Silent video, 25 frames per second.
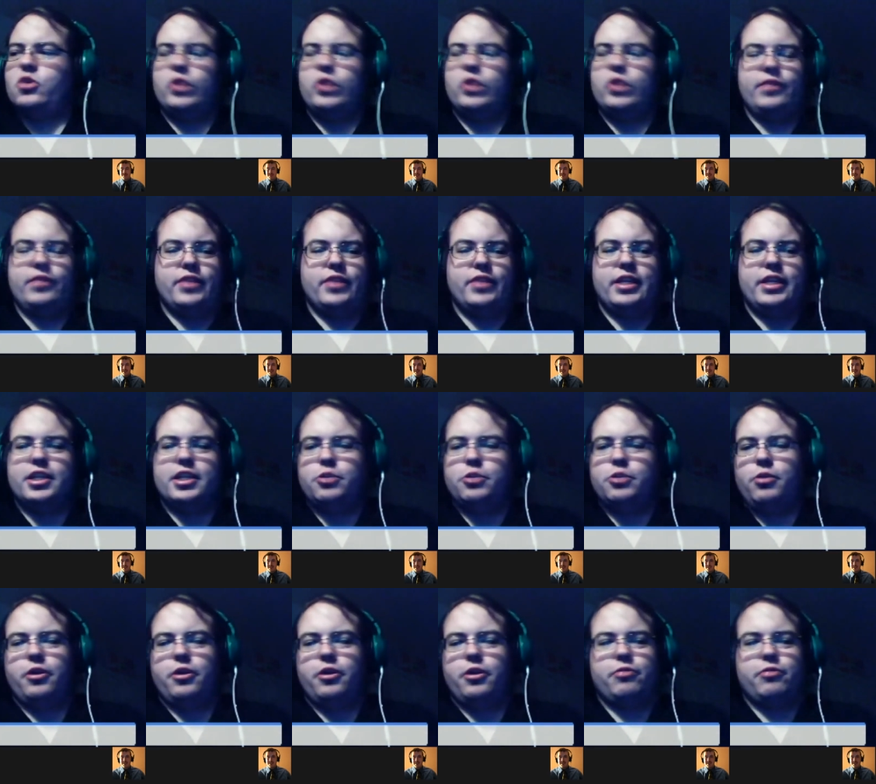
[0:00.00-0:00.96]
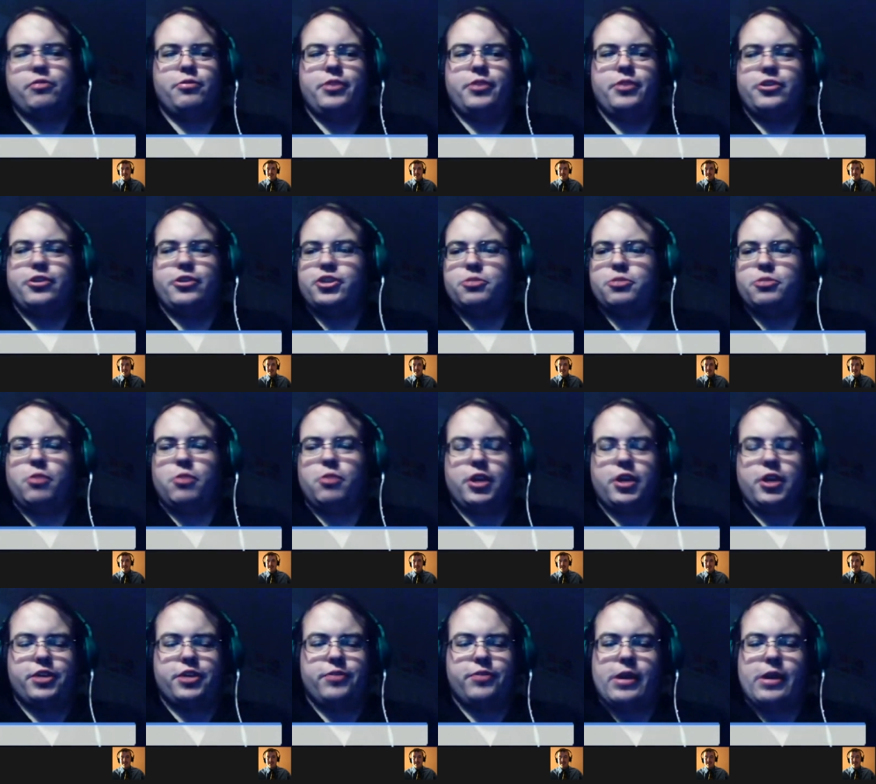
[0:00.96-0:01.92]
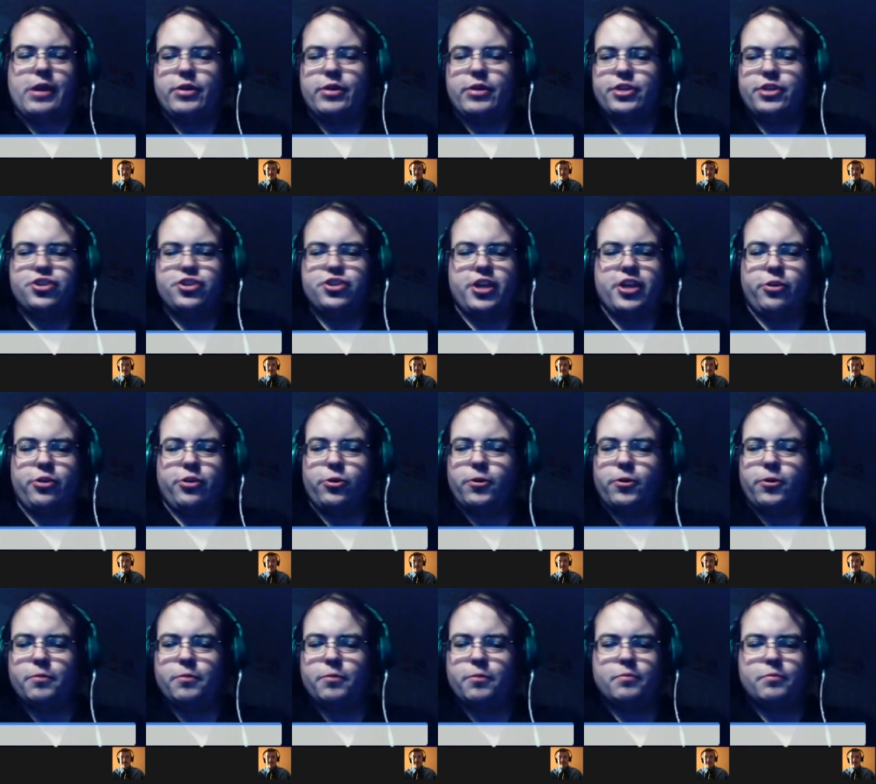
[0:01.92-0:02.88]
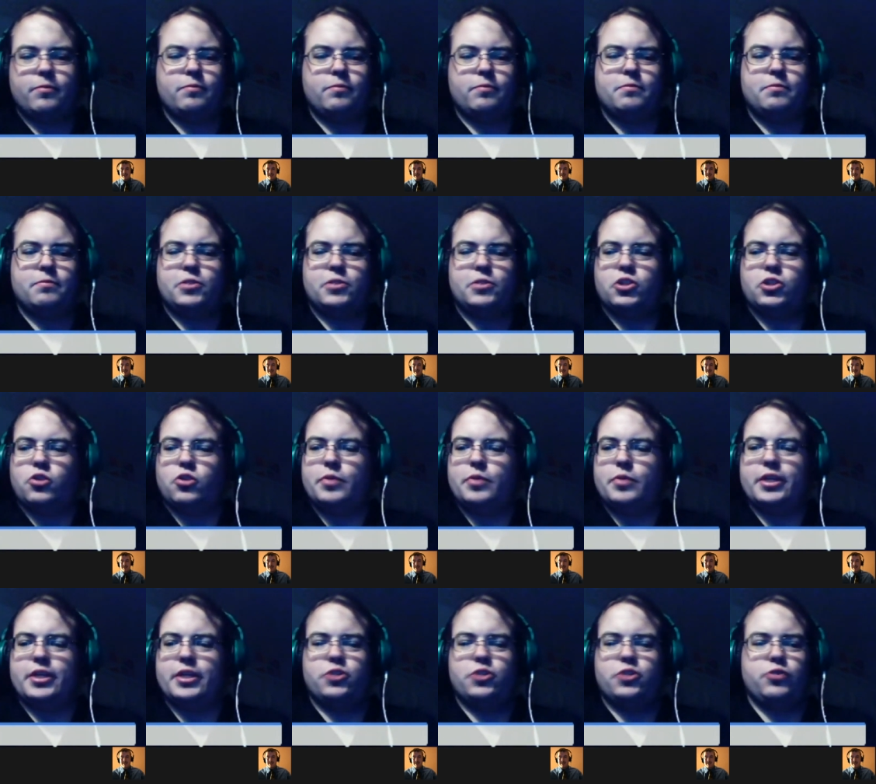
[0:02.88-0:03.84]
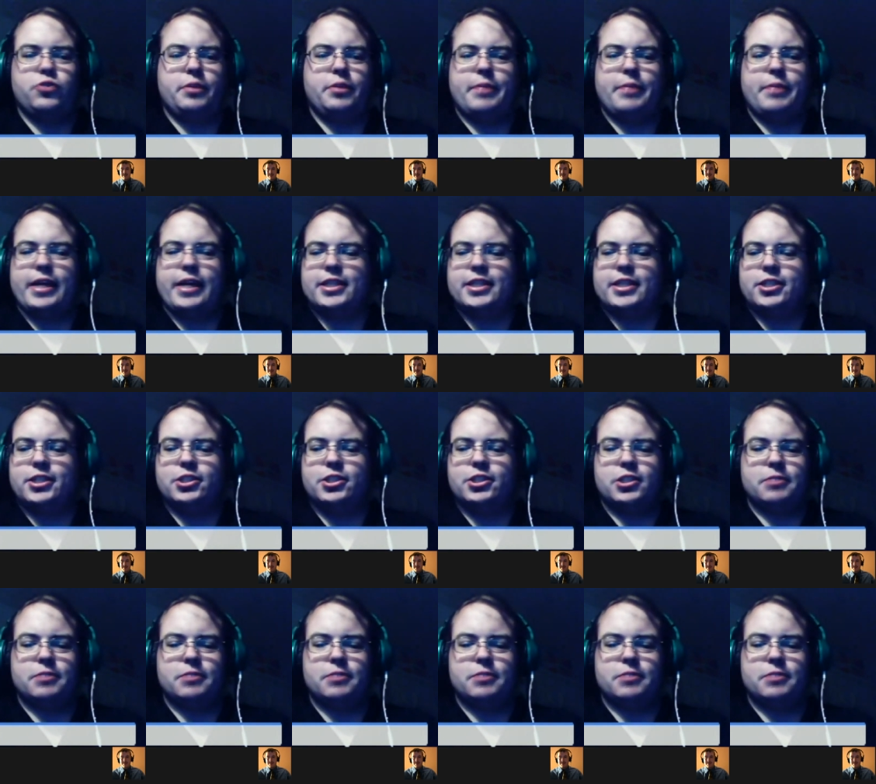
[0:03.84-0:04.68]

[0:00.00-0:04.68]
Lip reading: even need to walk through there, just walking around in general. So many street passes.